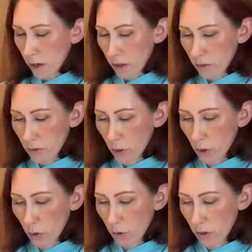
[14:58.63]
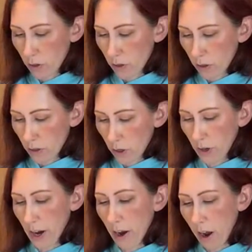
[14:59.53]
So,
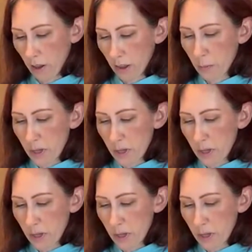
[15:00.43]
okay, let me